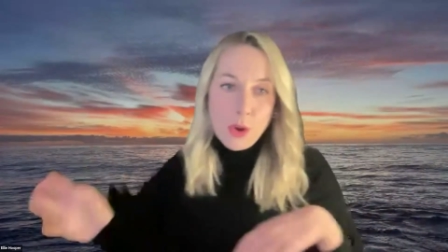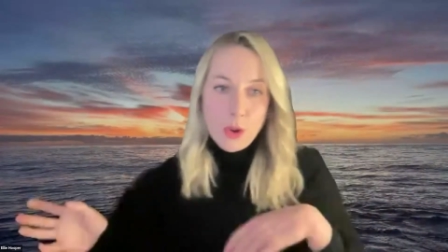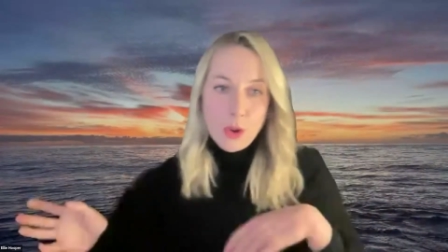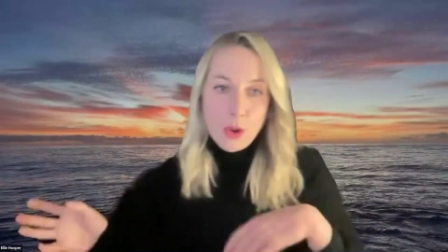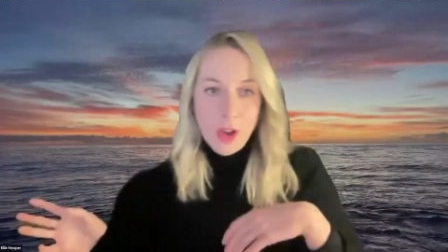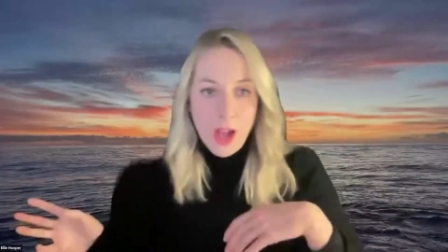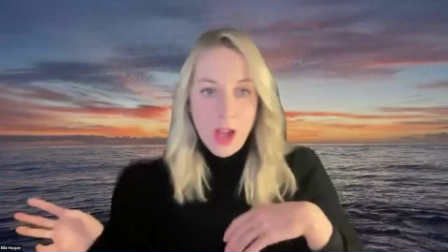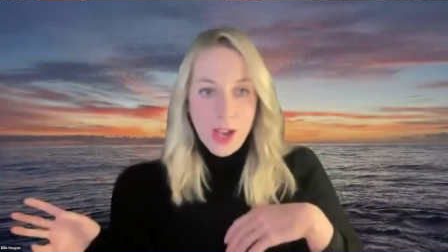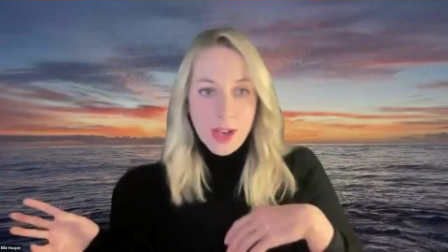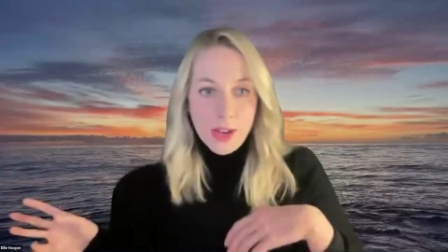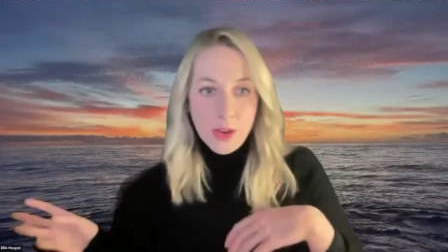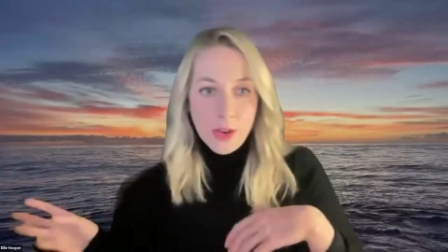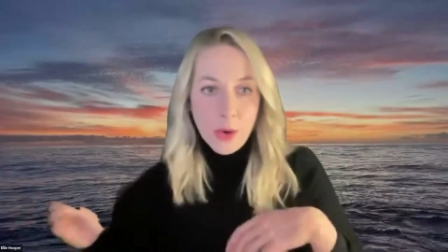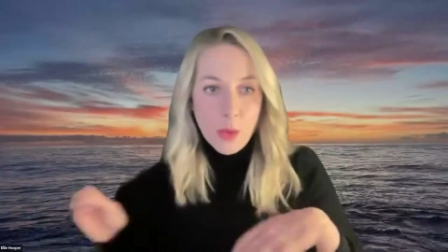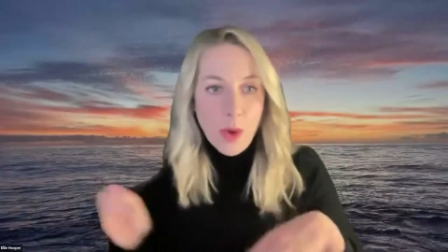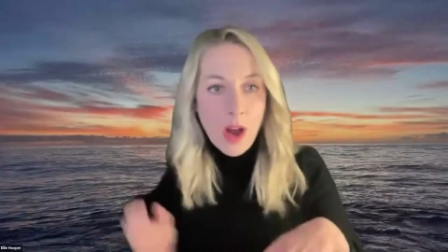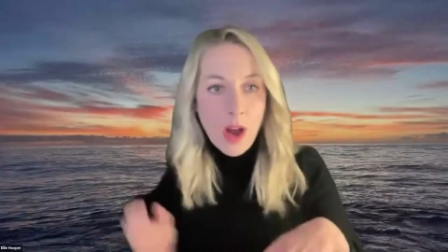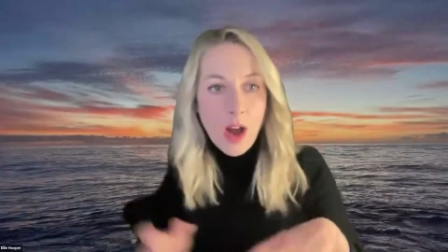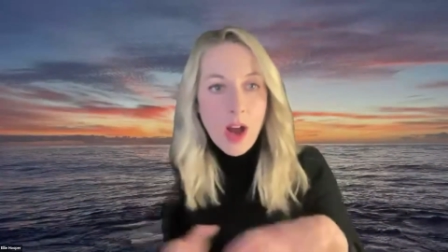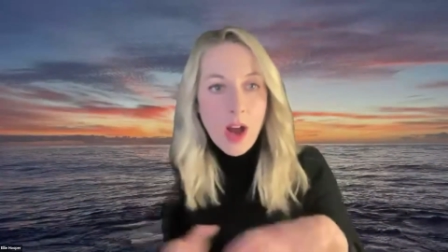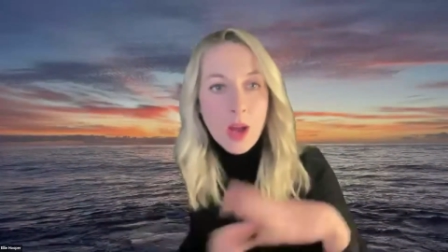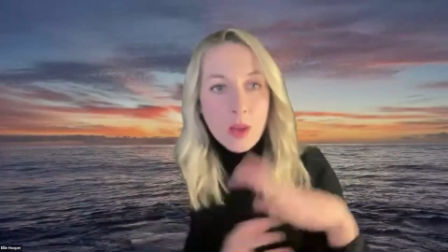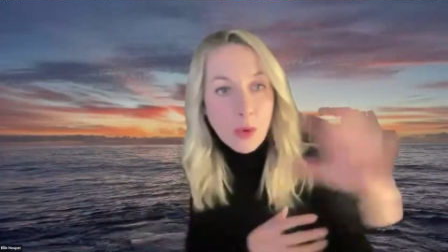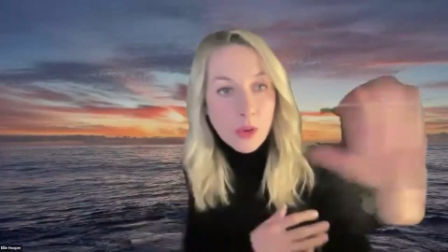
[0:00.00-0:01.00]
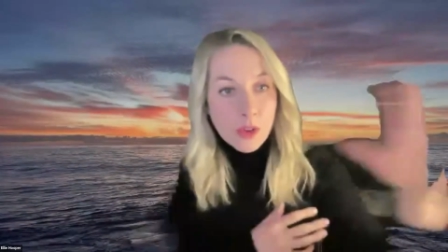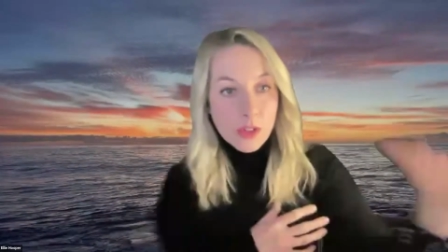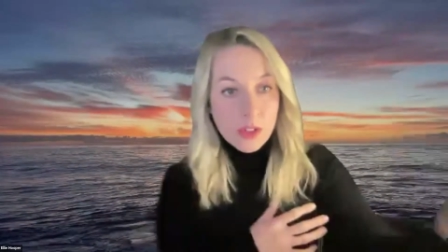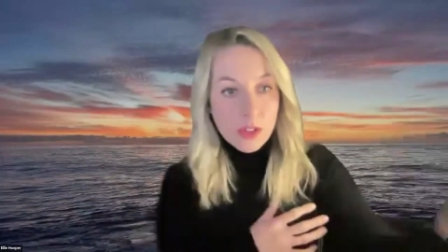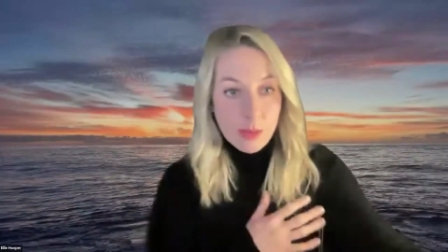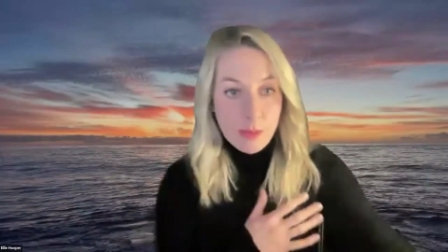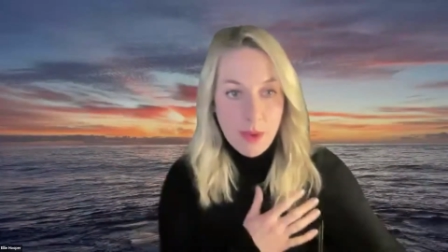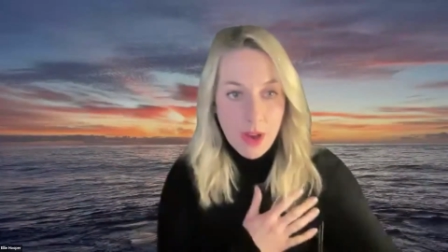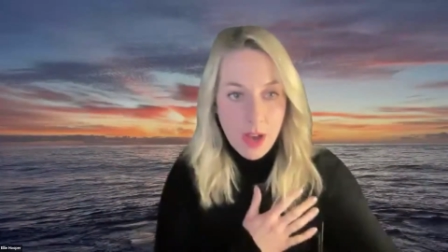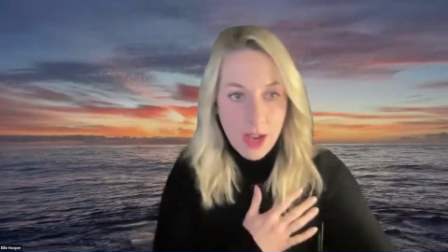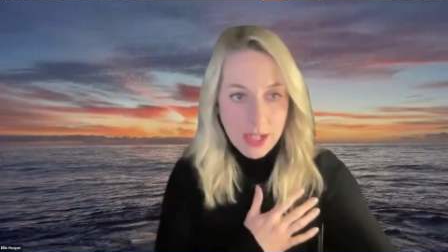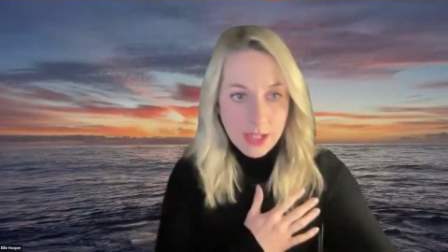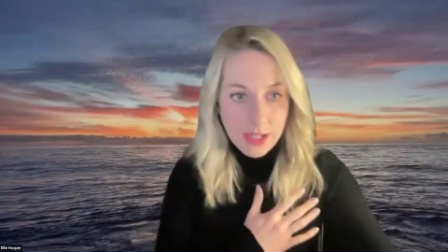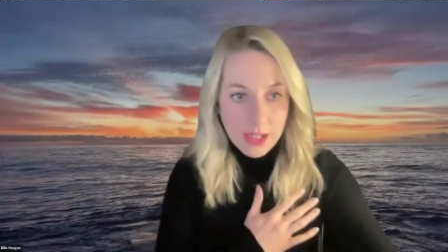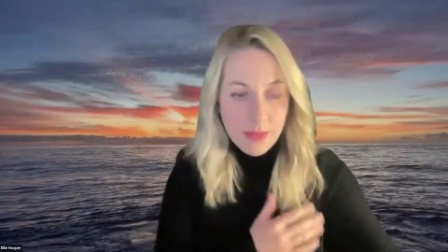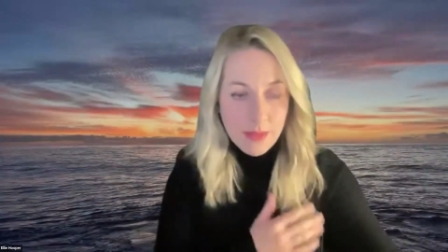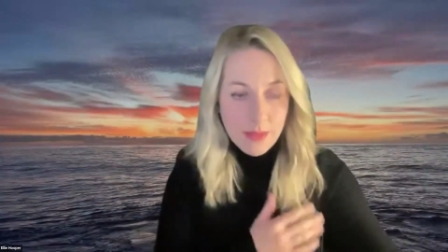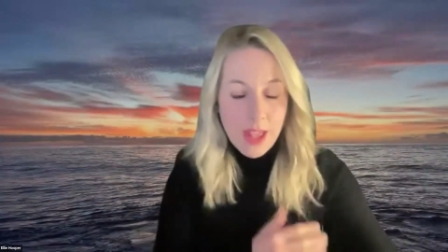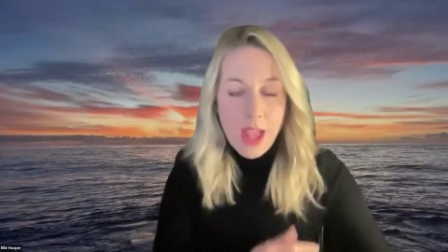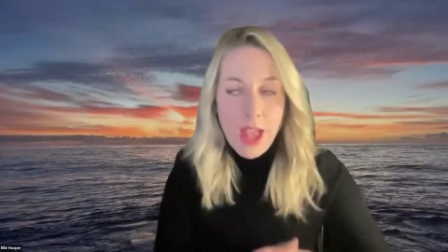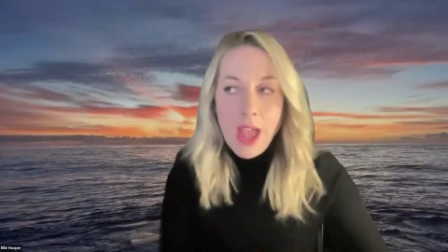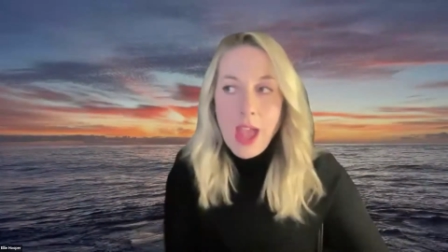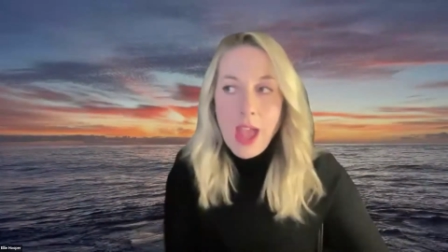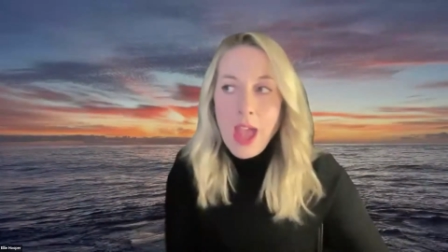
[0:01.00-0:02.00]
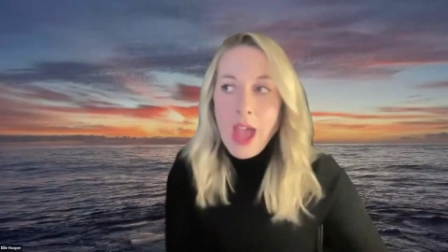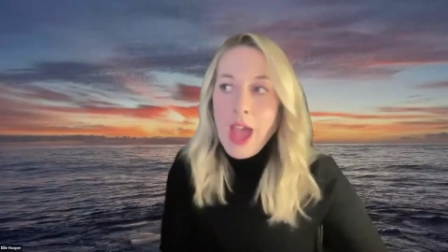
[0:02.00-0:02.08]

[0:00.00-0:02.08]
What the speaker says: long line or where I want to mine.